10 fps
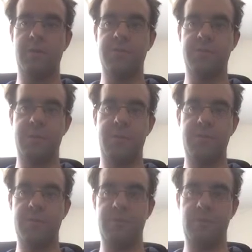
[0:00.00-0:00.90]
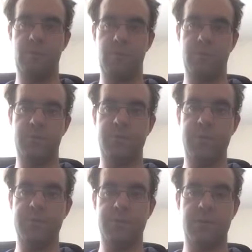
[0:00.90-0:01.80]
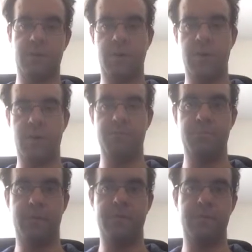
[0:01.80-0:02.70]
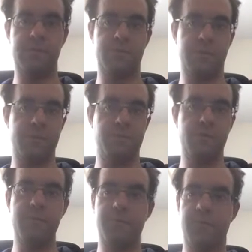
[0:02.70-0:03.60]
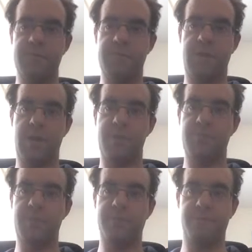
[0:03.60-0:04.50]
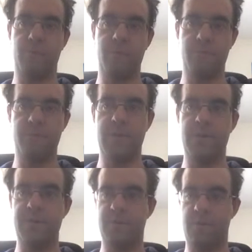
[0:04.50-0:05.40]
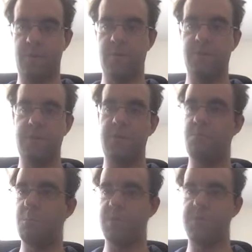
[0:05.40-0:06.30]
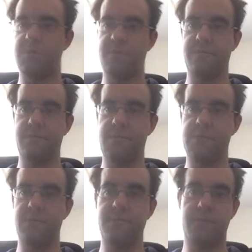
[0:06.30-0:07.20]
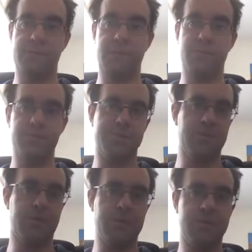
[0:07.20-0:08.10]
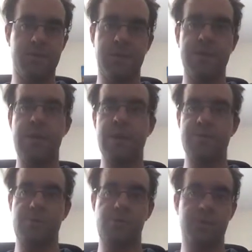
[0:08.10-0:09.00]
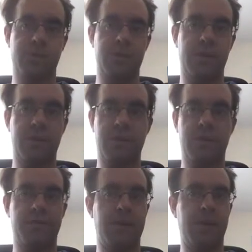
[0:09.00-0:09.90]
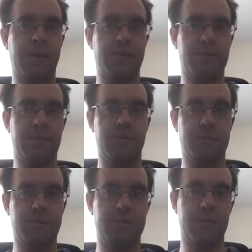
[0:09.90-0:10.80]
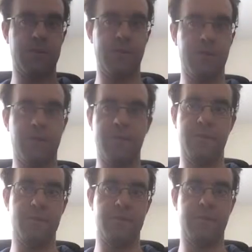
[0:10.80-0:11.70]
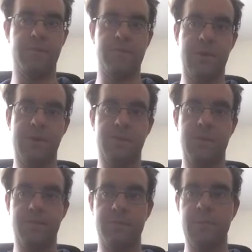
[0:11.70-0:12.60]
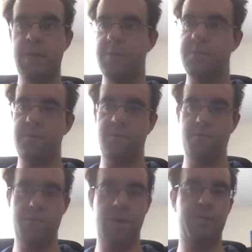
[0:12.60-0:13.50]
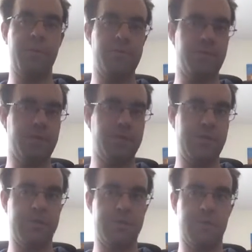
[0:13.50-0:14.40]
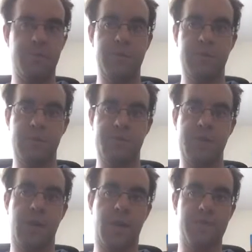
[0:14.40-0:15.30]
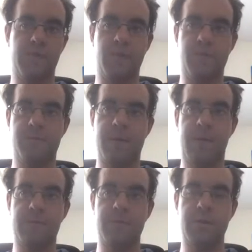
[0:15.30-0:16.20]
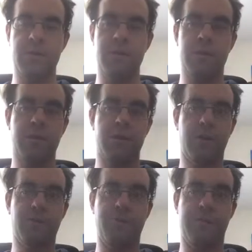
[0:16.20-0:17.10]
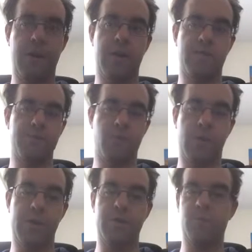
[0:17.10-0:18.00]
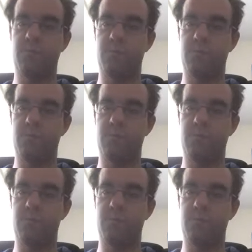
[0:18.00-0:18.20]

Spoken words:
slammed into the World Trade Center, but there's a bunch of moving parts that happened before the event, during the event. Much of this information, for example, is classified, so we really can't have an analytical study of the events of 9/11 until maybe 50 some years after the fact. That way,